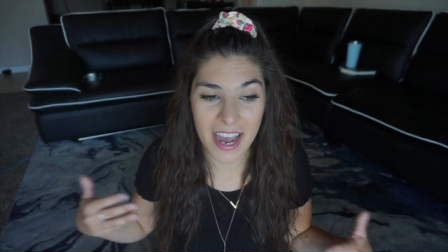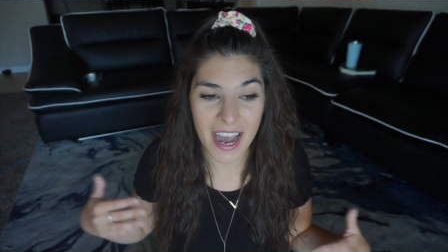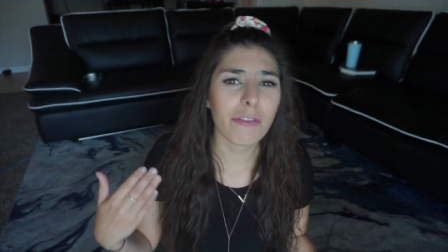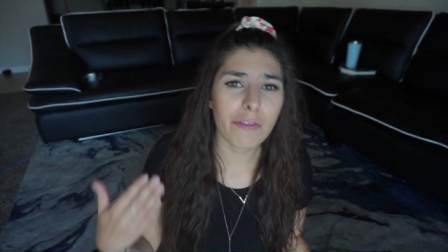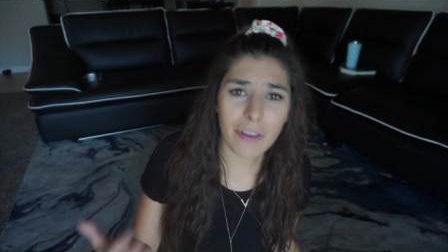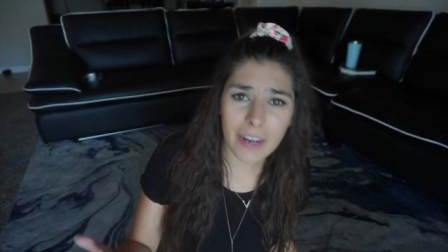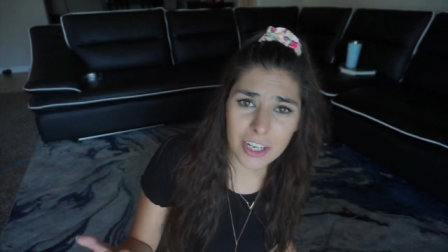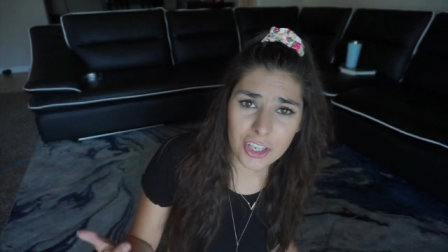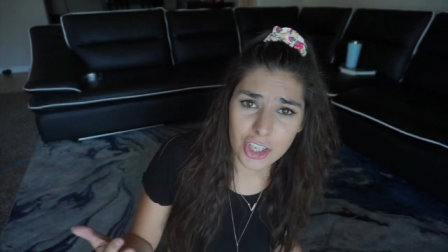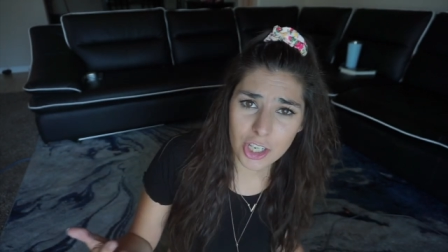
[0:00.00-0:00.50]

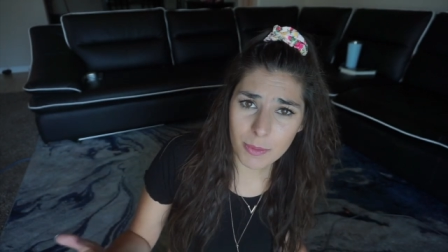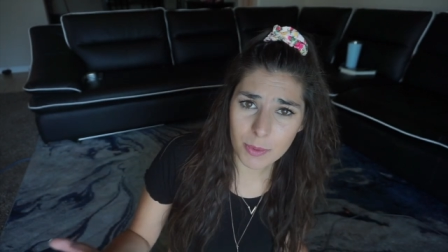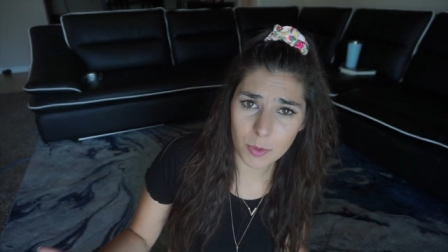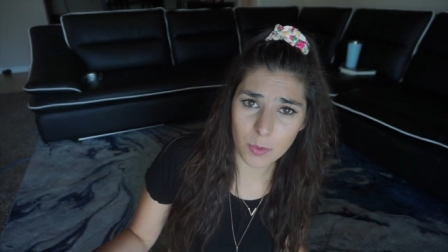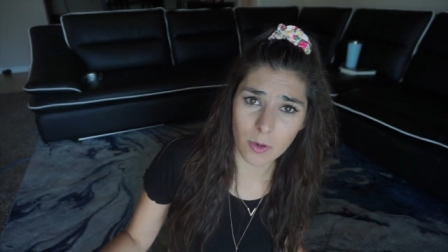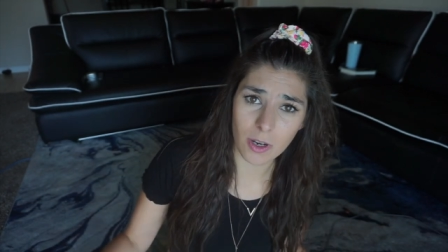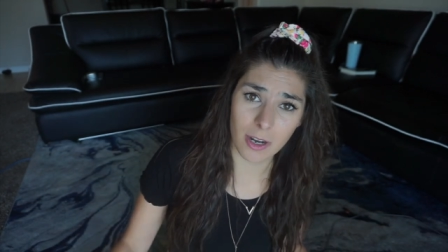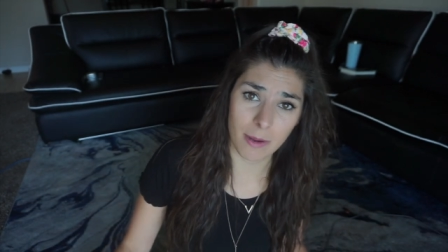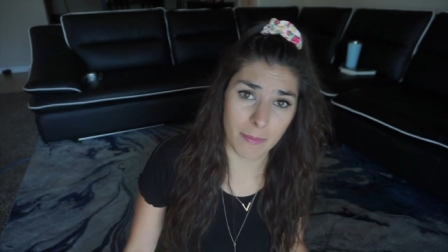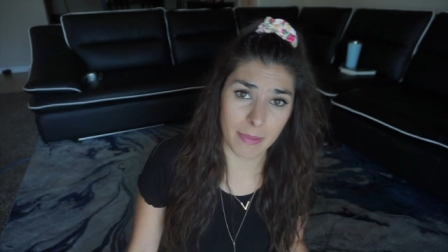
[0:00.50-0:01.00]
Friendships
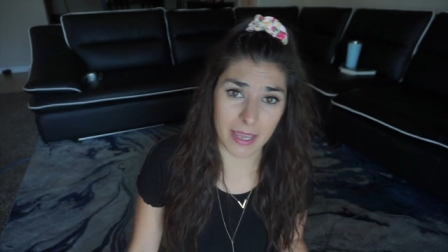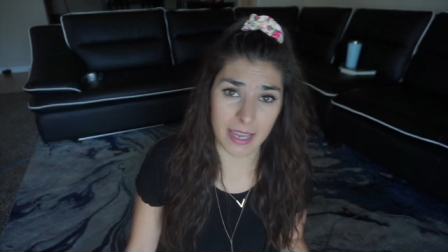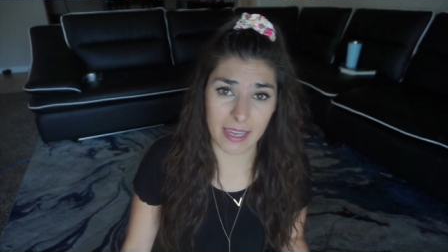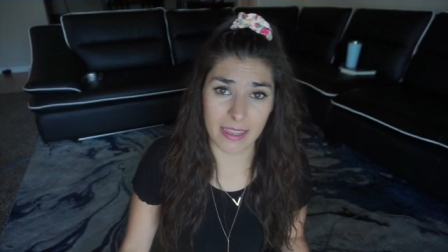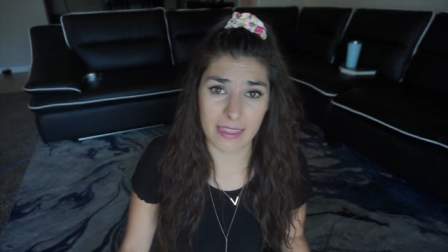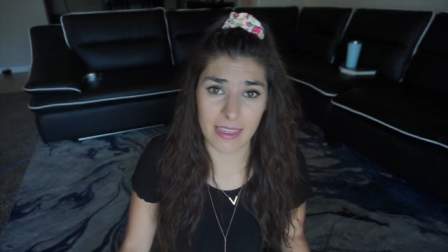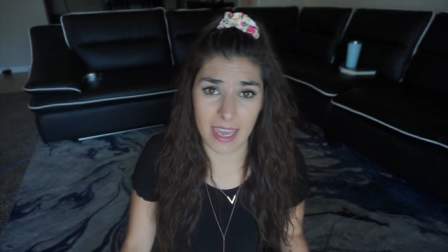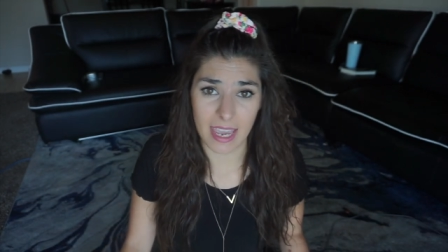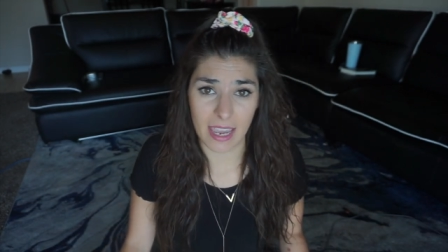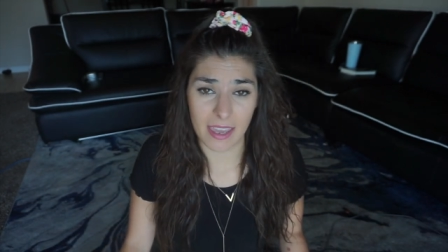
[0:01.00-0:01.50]
were a
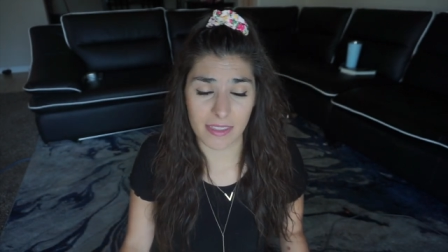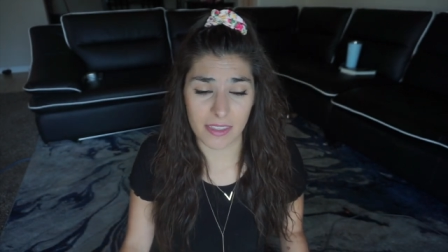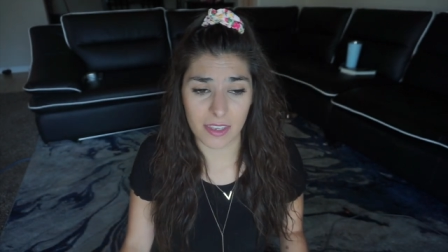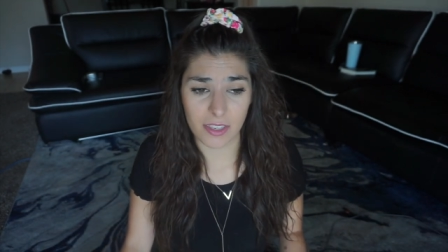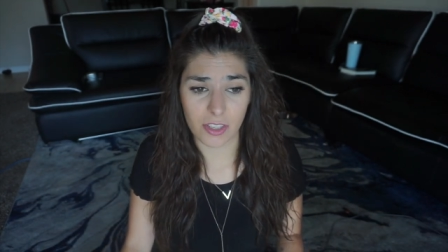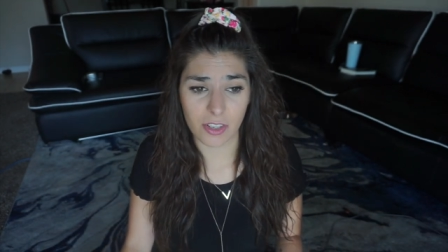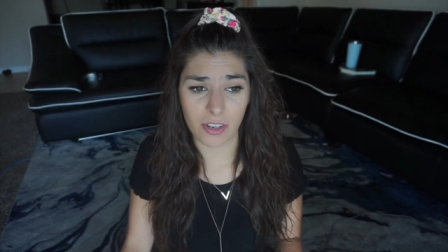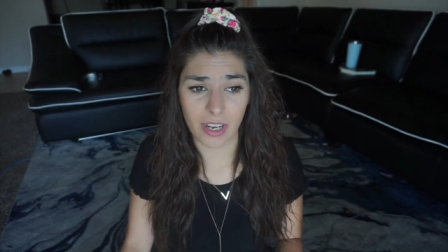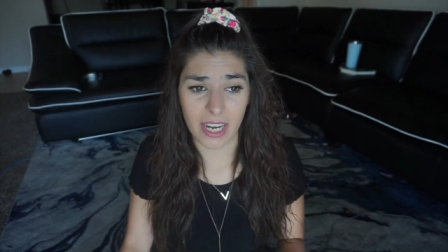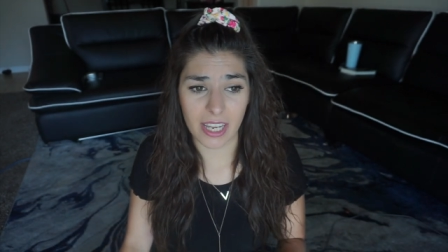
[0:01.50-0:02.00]
big thing in
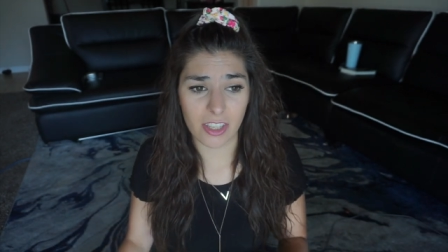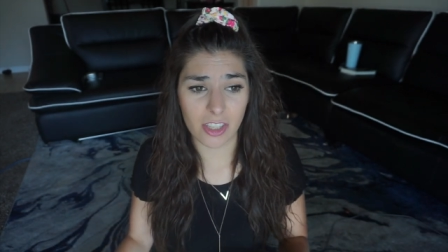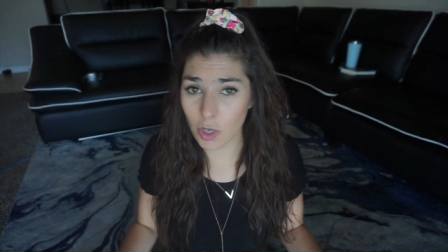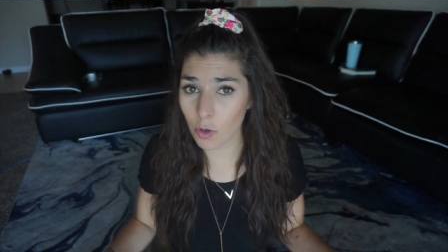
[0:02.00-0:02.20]
this grade.